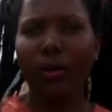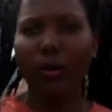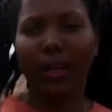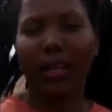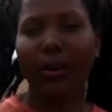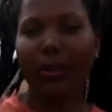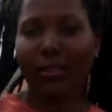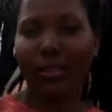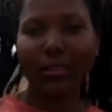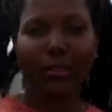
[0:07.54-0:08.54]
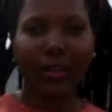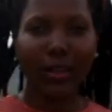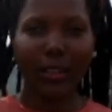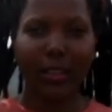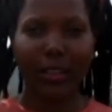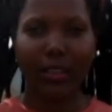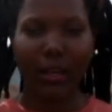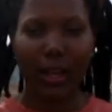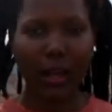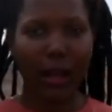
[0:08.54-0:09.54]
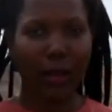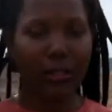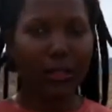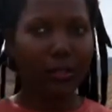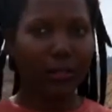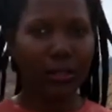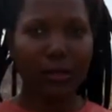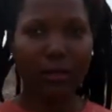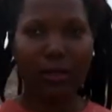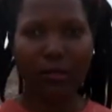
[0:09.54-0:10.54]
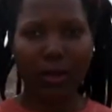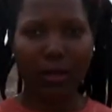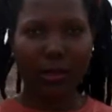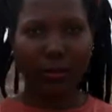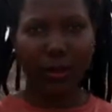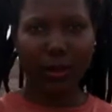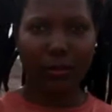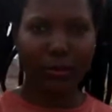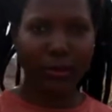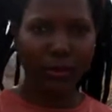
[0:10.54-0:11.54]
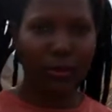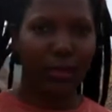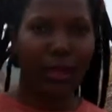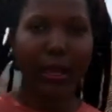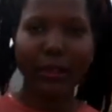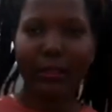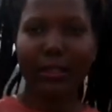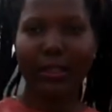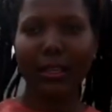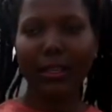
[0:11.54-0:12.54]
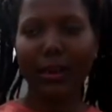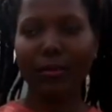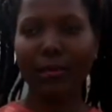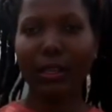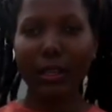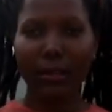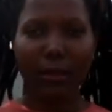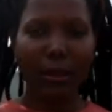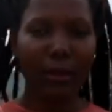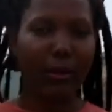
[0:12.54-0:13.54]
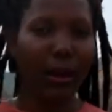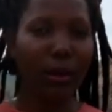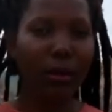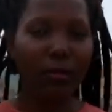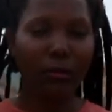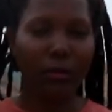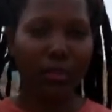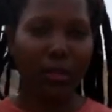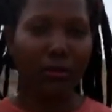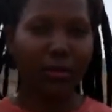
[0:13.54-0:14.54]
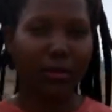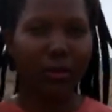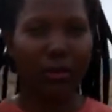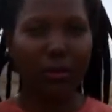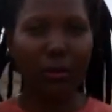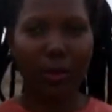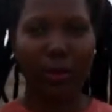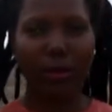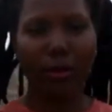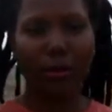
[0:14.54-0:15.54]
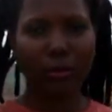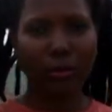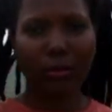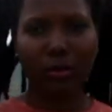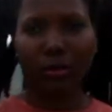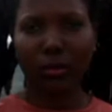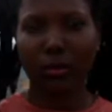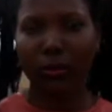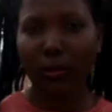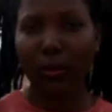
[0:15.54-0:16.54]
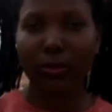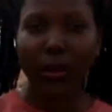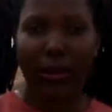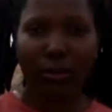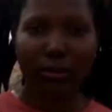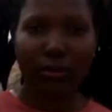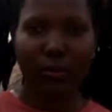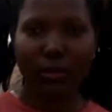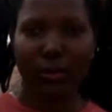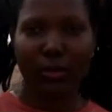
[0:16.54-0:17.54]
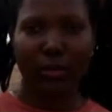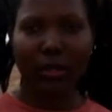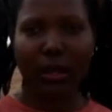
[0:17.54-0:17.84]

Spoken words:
When I was a little girl, I was a victim of malaria, to the extent that I could get malaria almost every single week. What were the consequences?